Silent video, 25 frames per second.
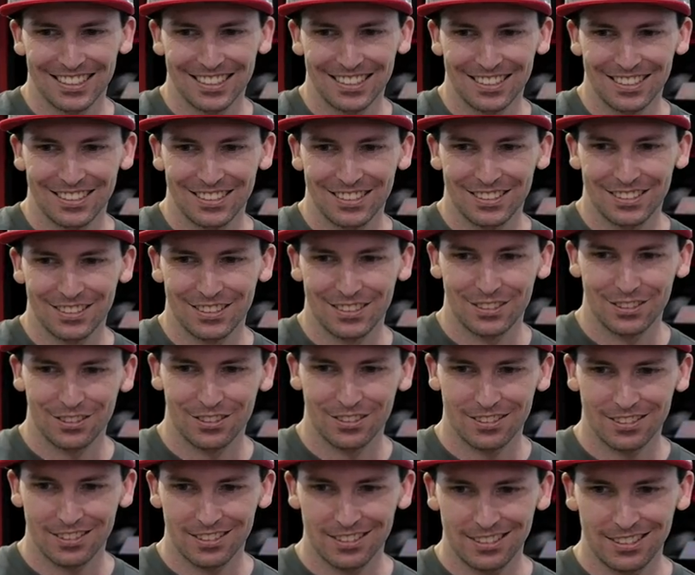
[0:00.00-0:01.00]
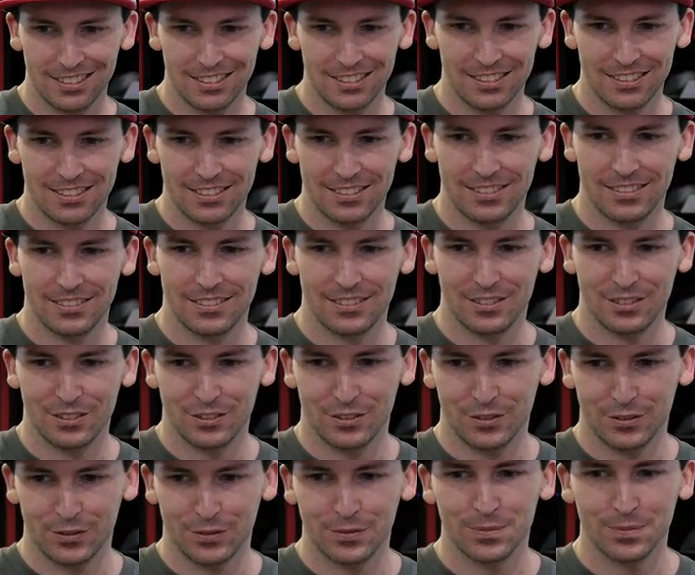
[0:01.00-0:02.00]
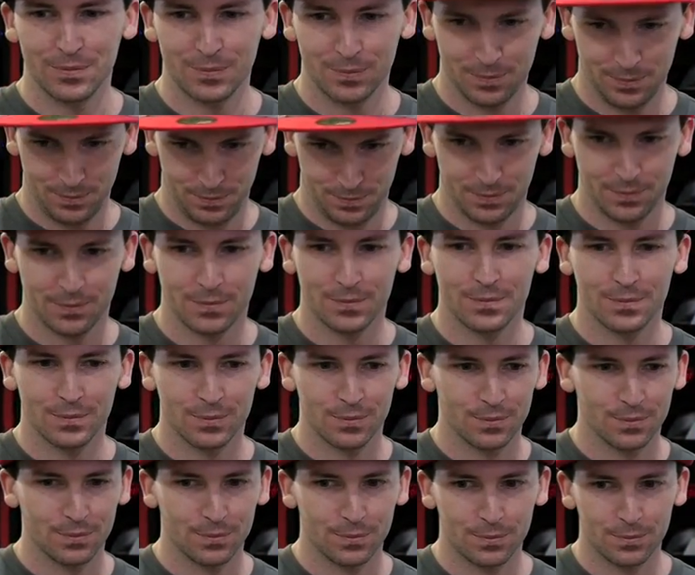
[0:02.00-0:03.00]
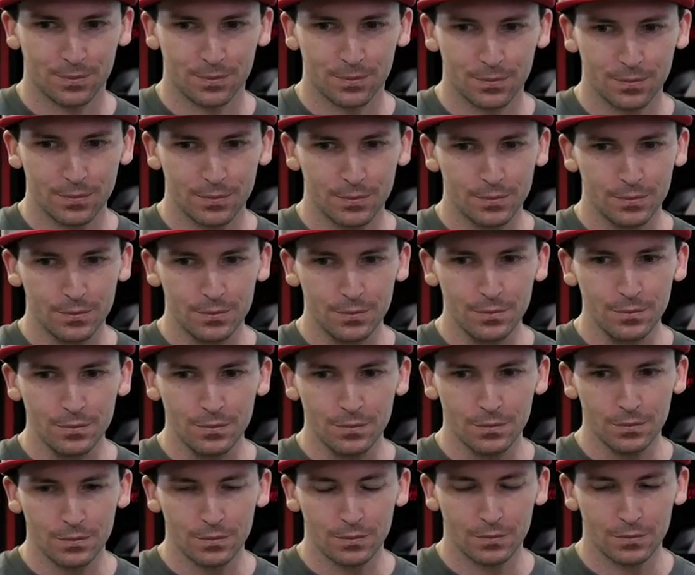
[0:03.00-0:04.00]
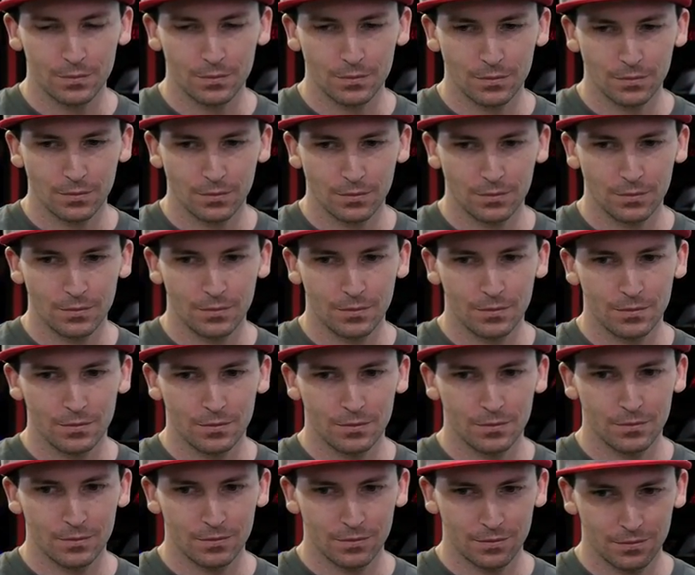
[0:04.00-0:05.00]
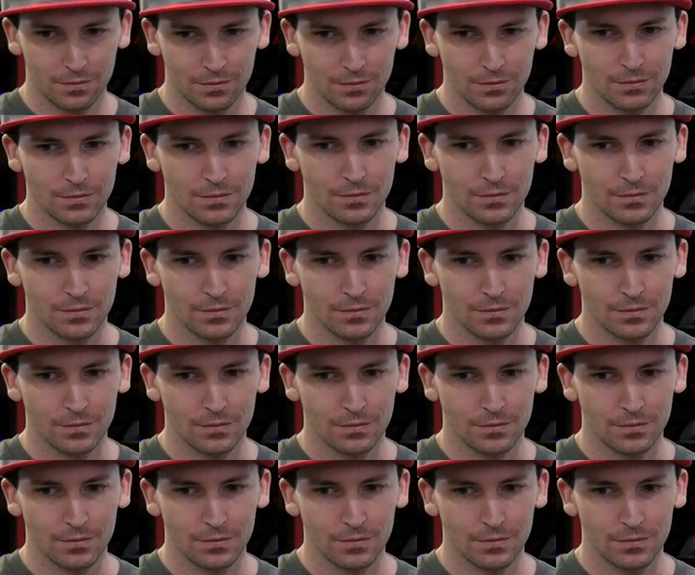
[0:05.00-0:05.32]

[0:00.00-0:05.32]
(silent)